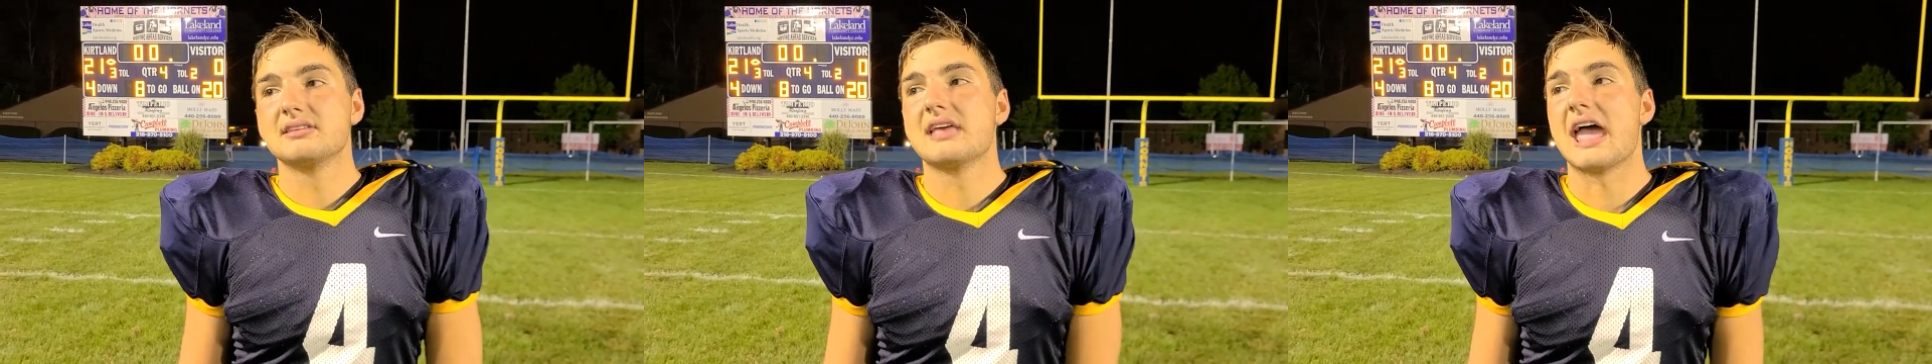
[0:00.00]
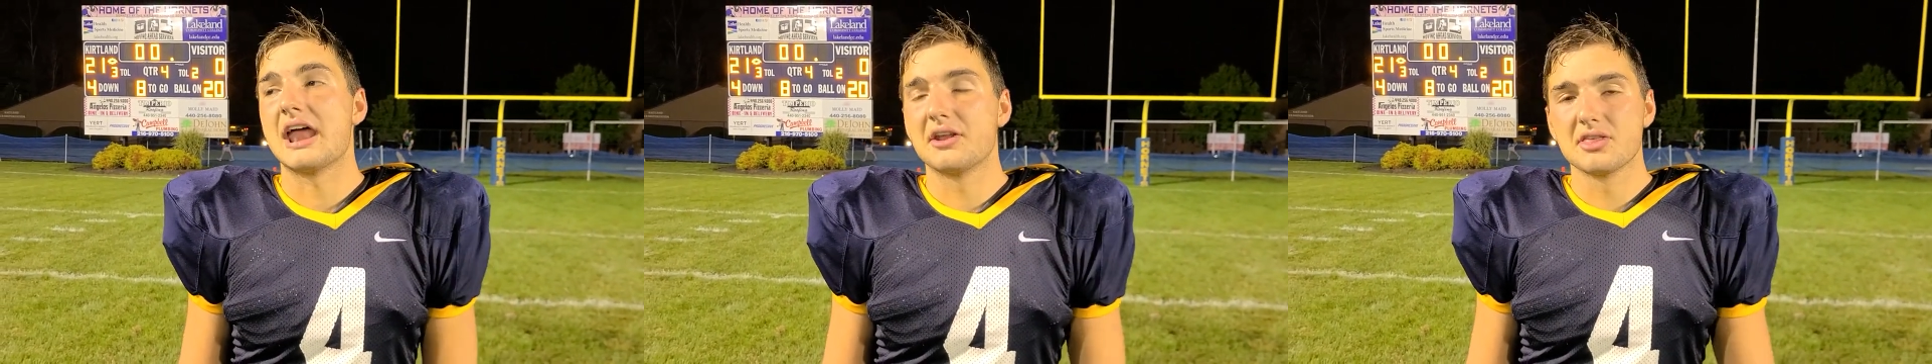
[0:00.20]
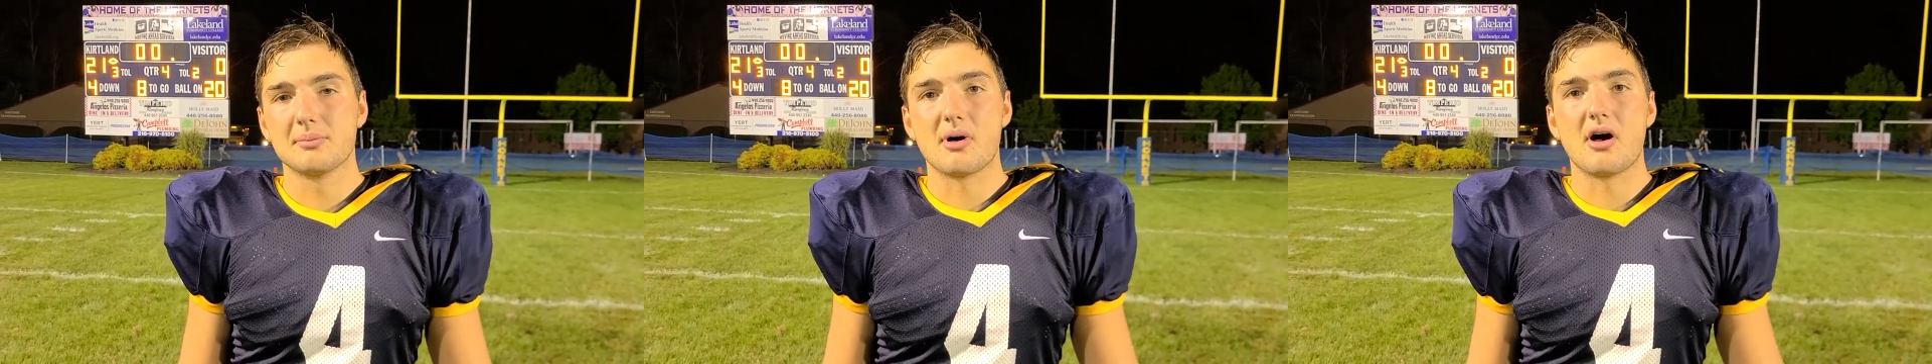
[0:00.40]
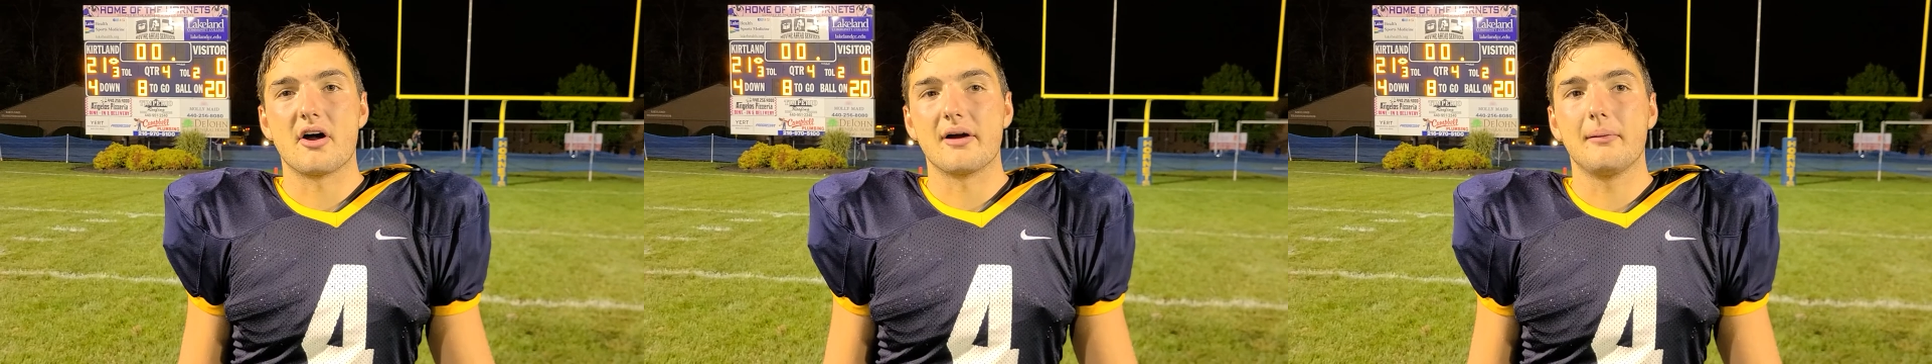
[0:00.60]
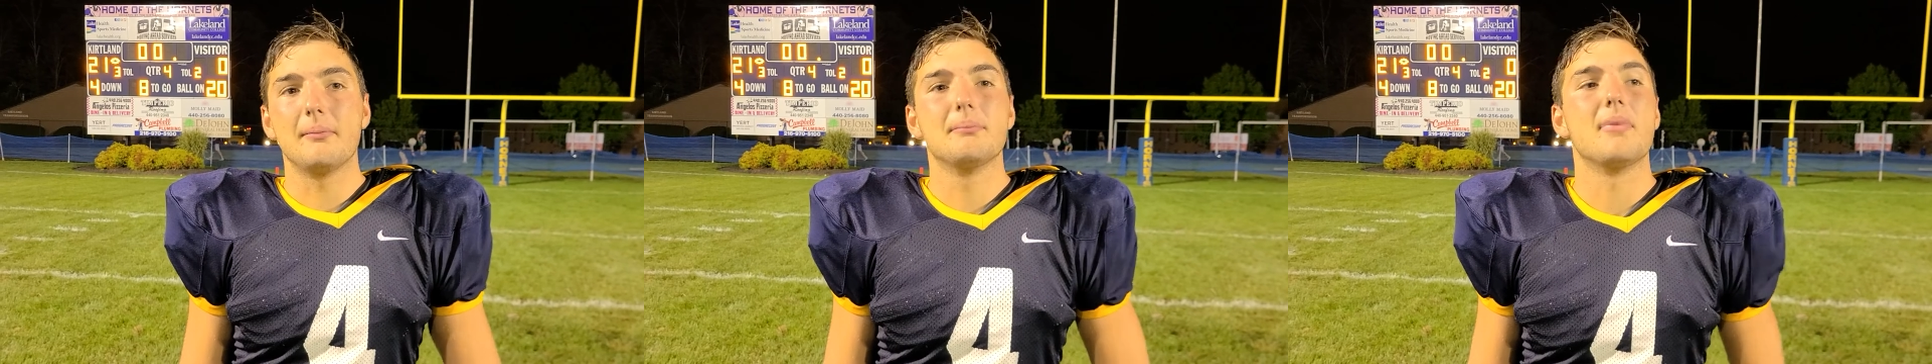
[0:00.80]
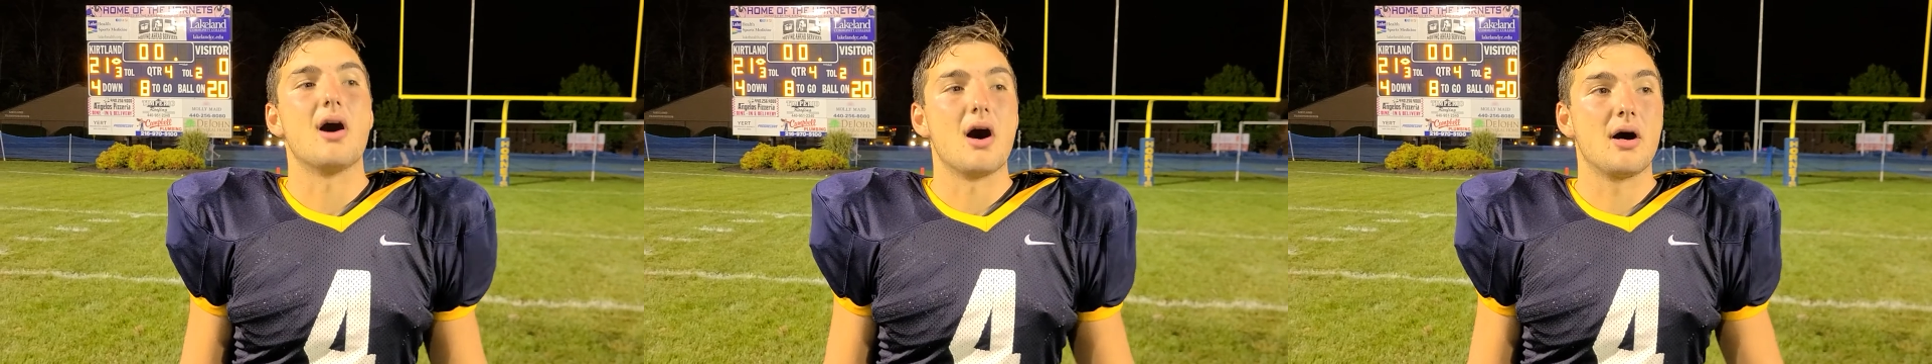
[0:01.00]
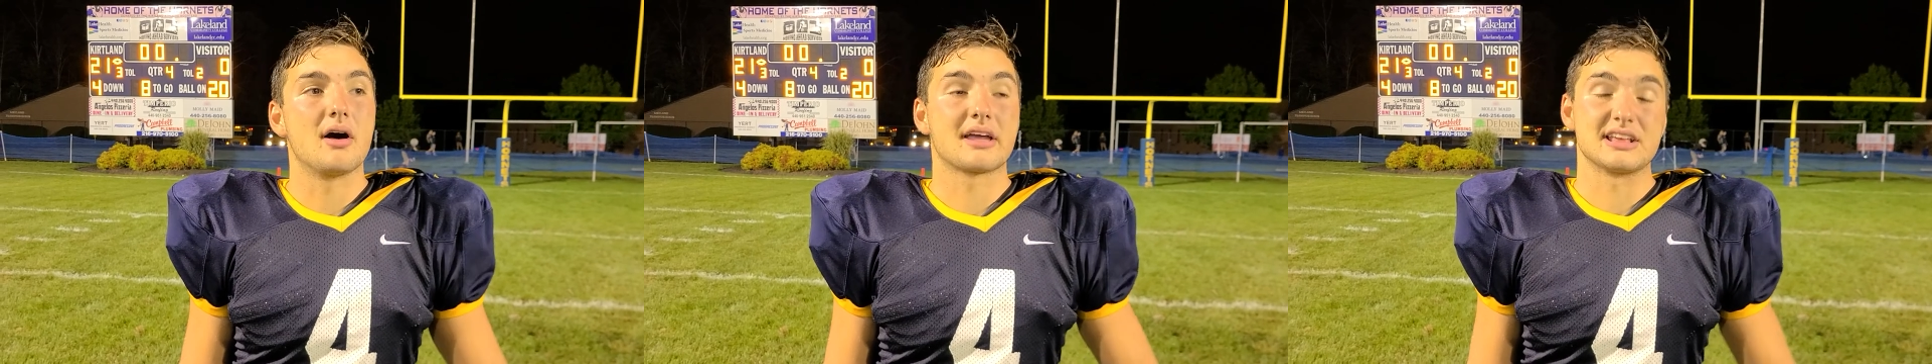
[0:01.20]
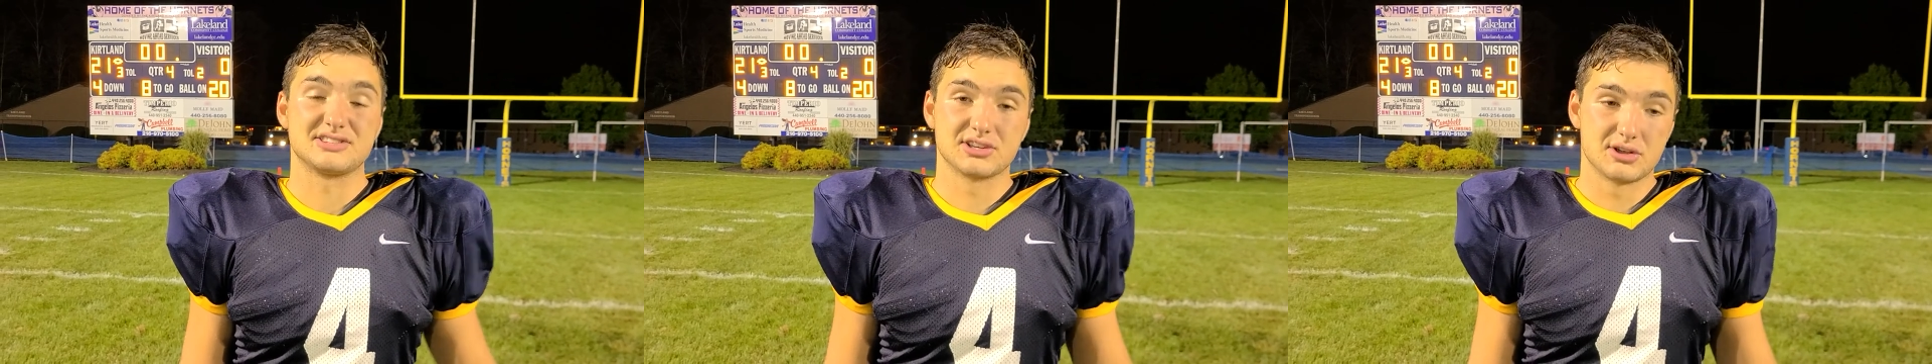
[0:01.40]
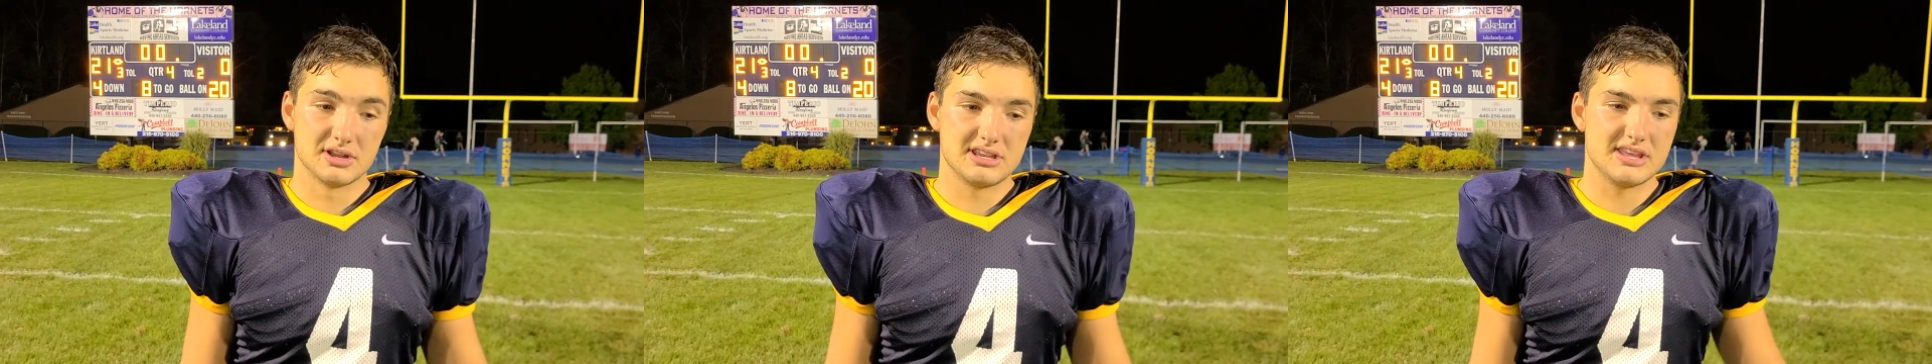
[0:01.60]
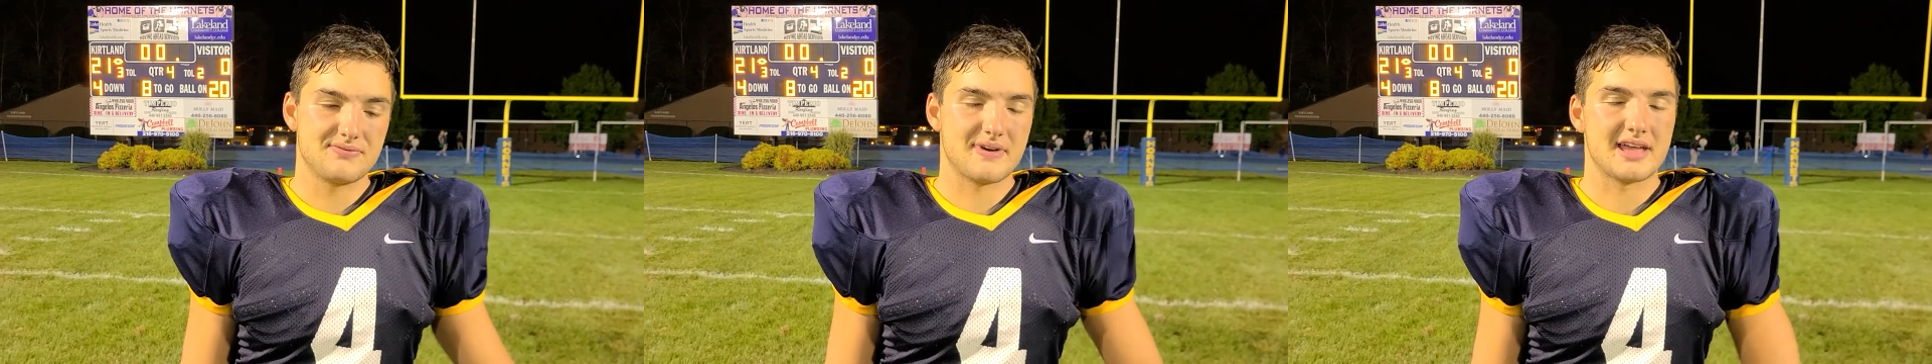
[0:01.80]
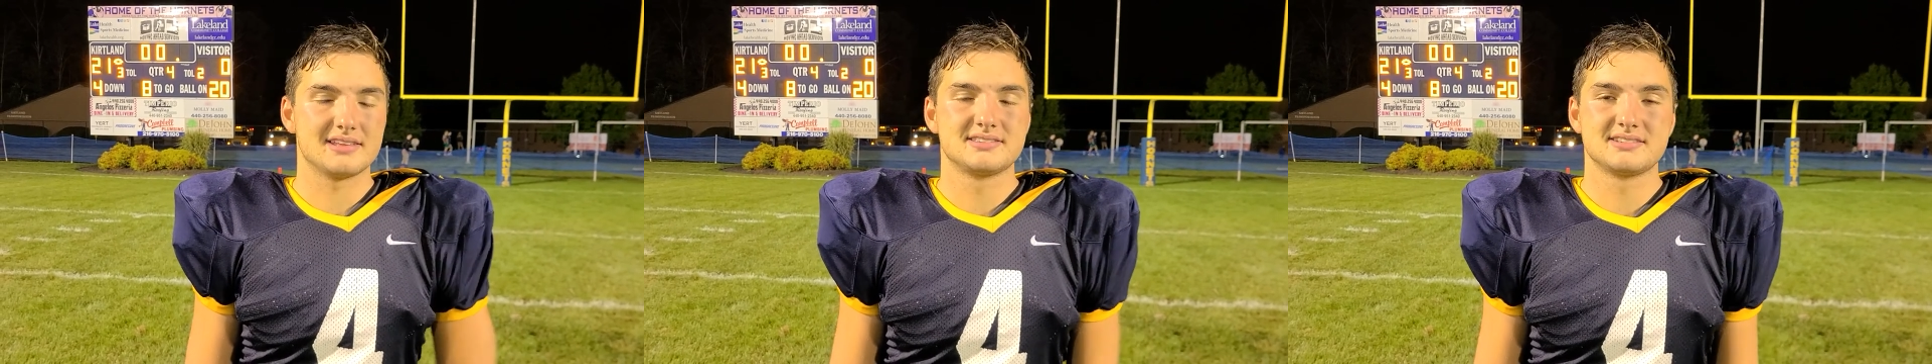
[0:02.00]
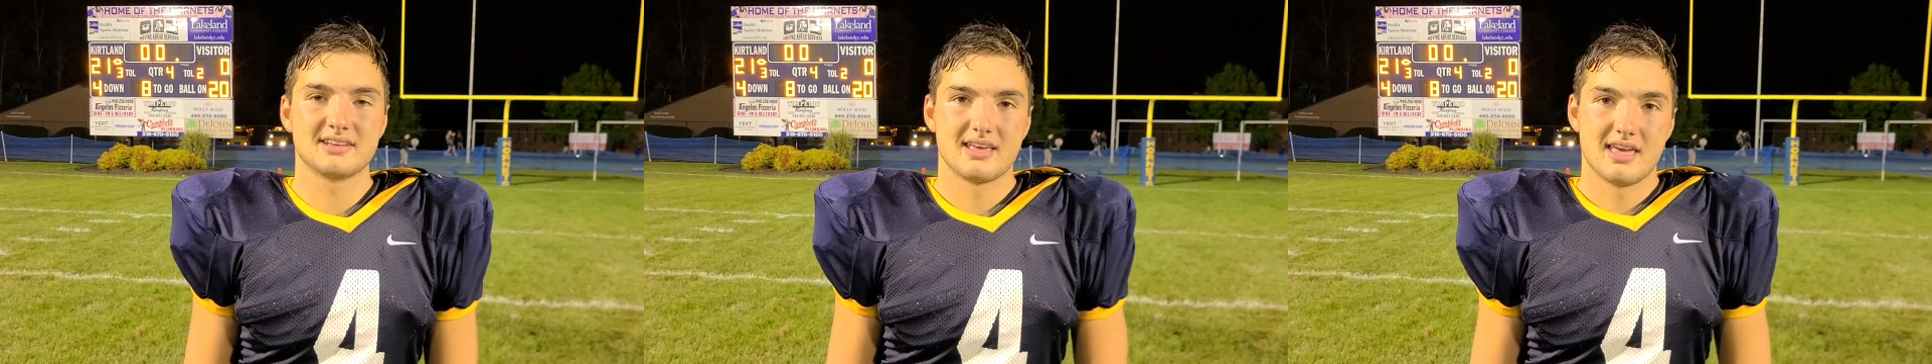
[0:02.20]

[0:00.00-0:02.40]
handle the ball against a good defense.